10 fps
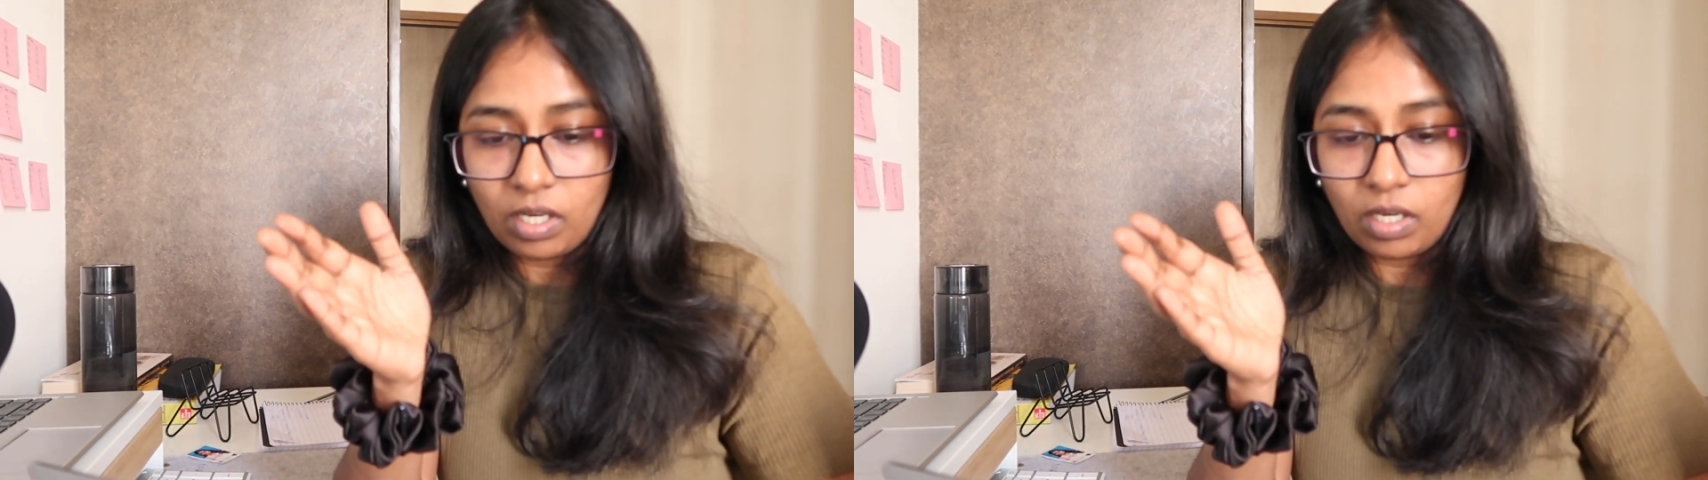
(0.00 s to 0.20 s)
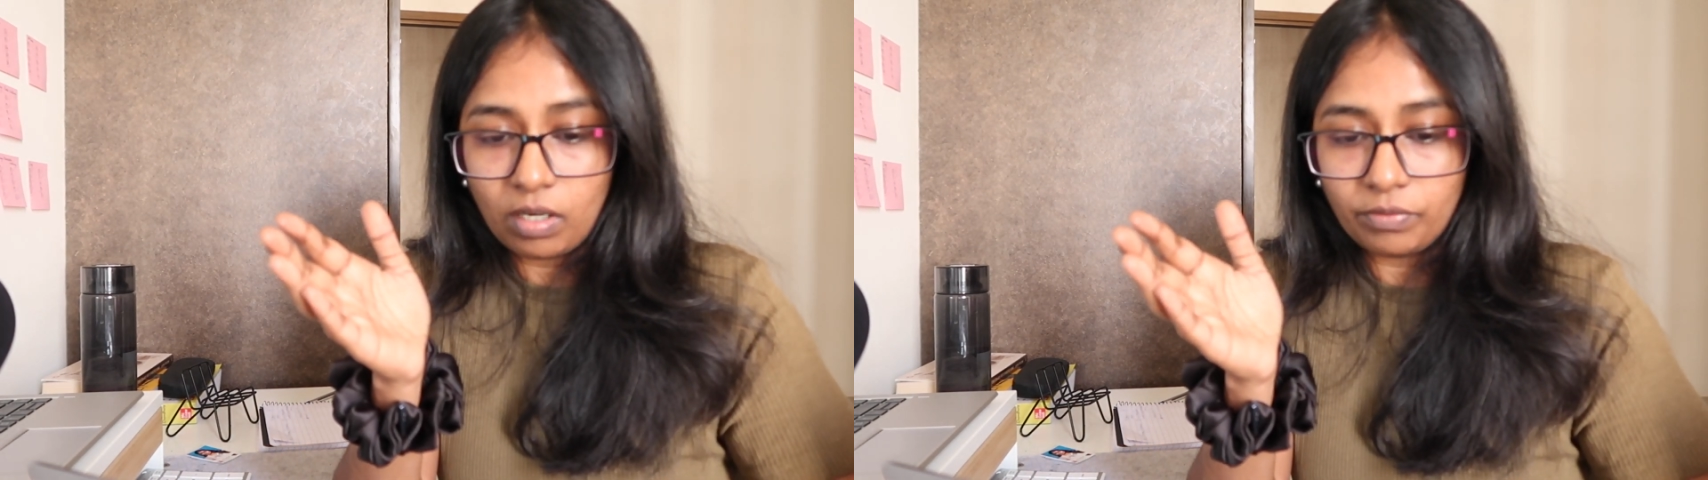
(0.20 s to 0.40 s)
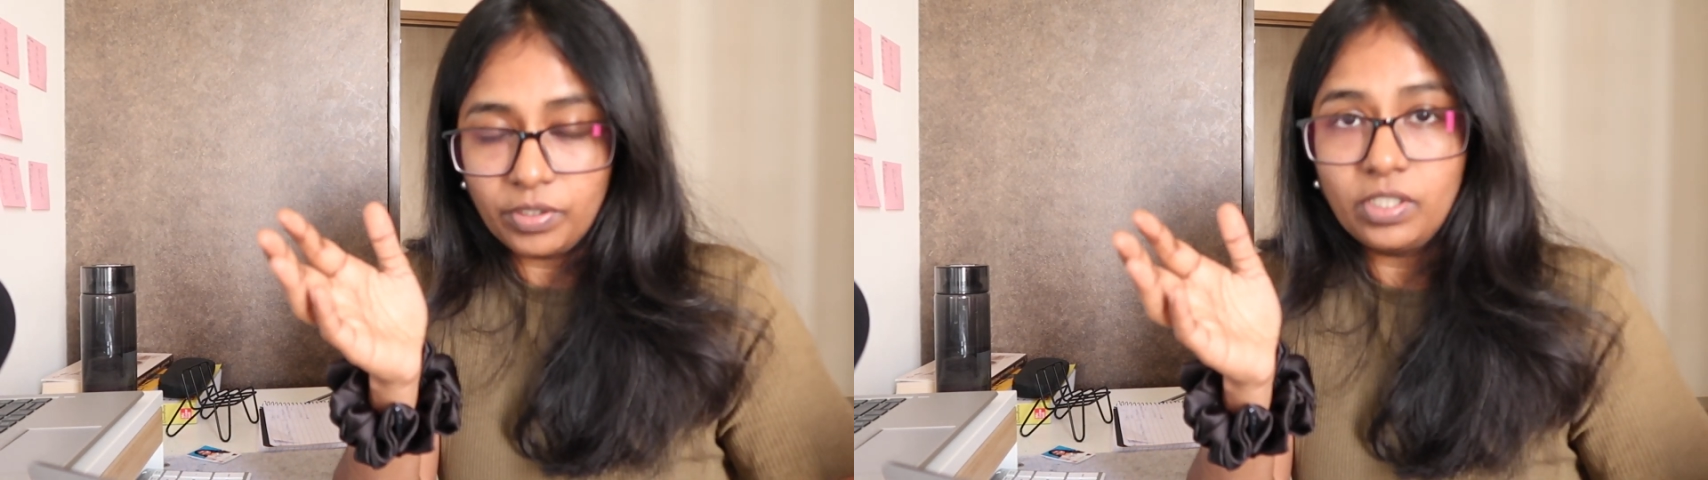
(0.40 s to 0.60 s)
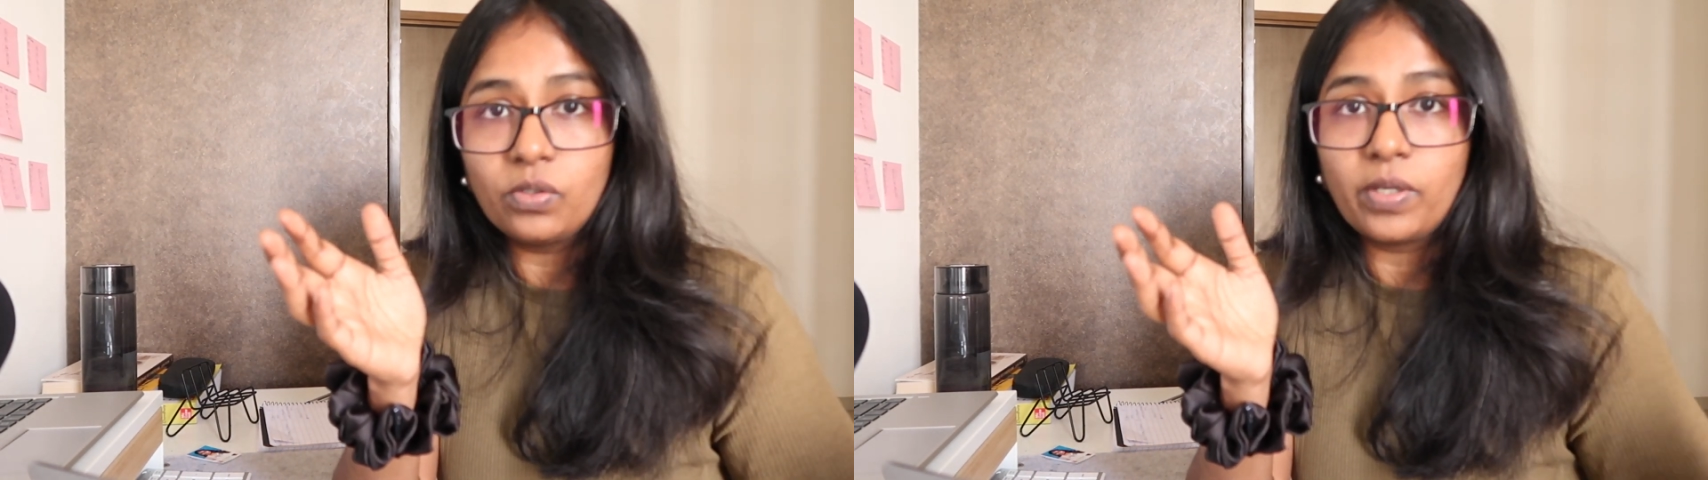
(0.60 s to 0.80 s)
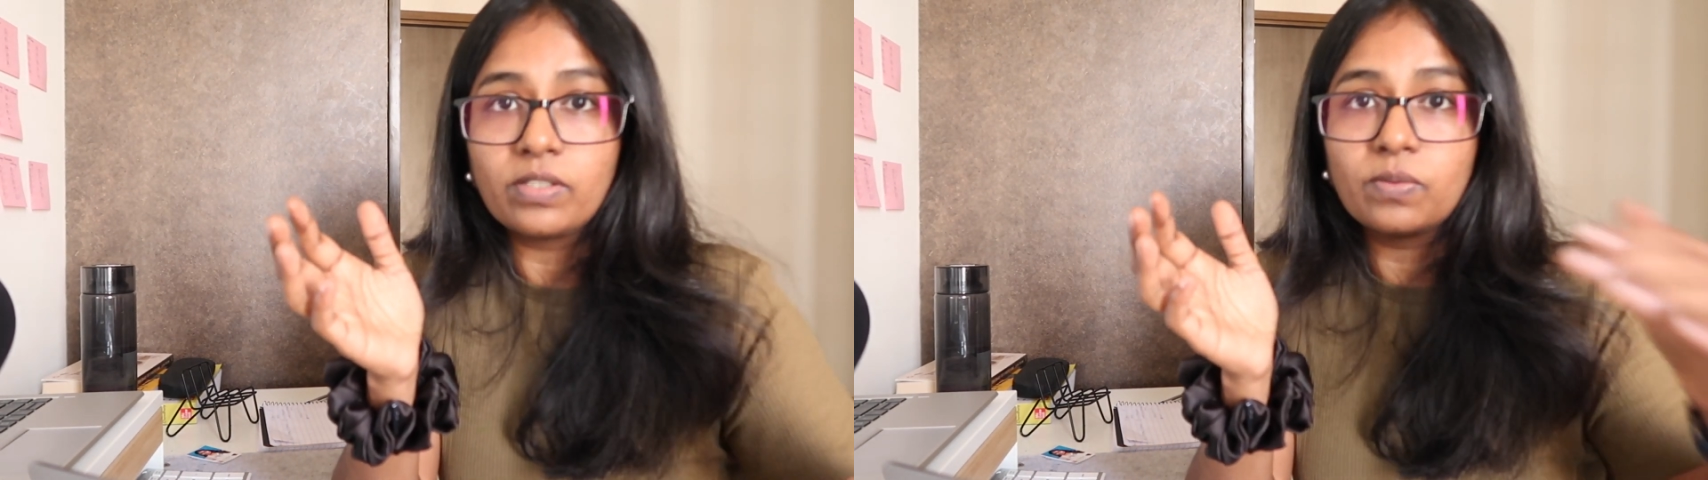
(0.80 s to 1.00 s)
uh,
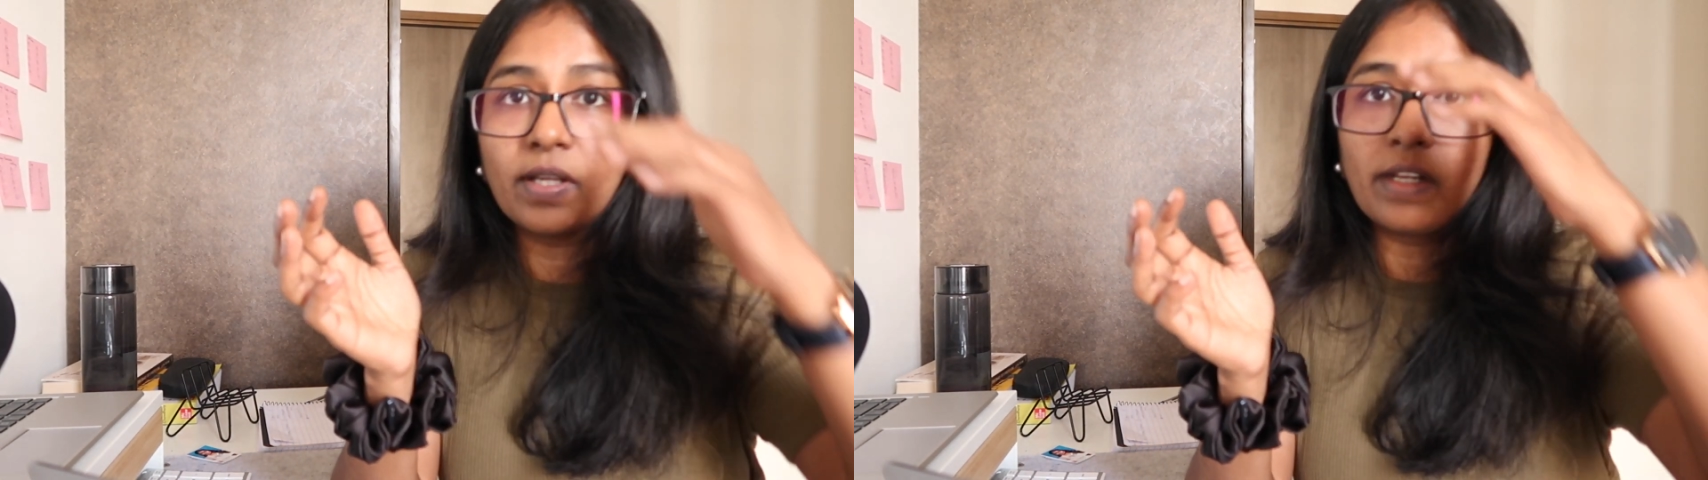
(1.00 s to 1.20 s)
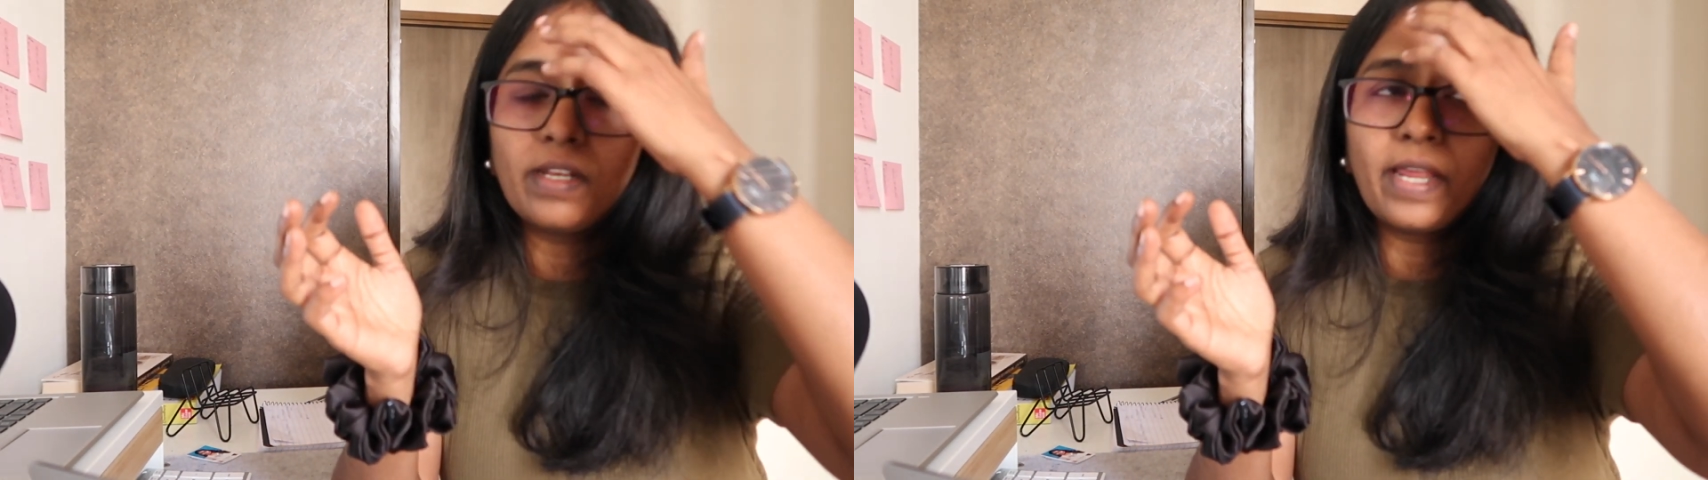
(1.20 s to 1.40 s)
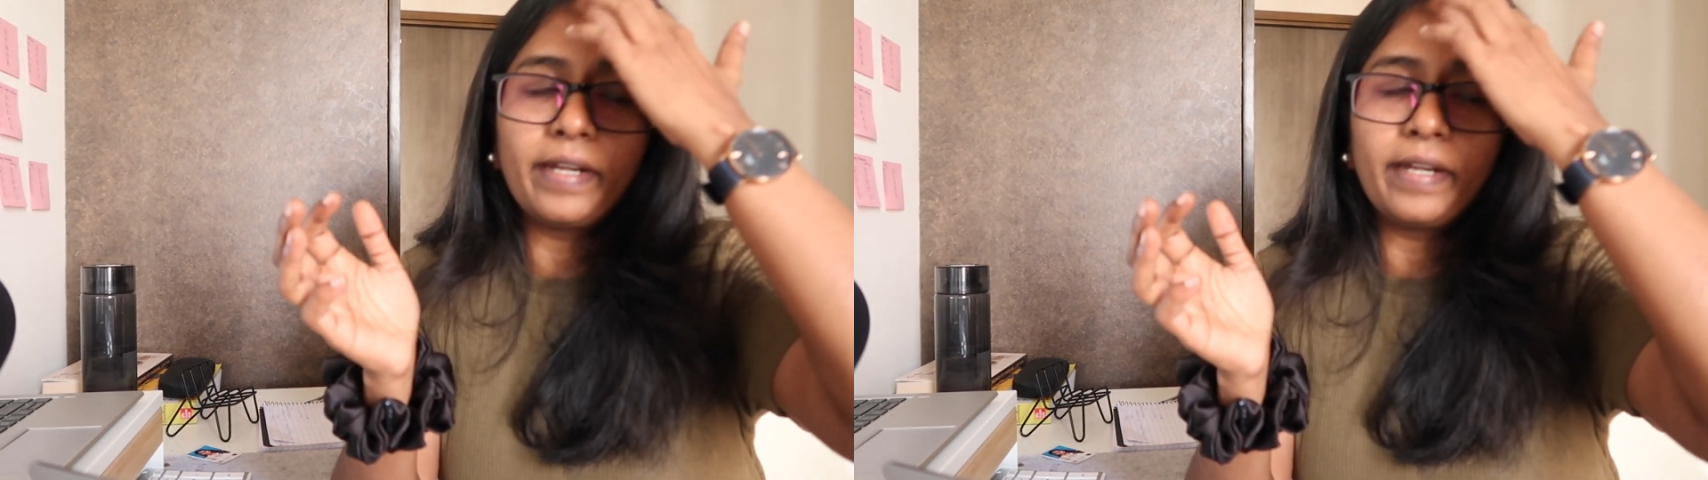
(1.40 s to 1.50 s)
video as well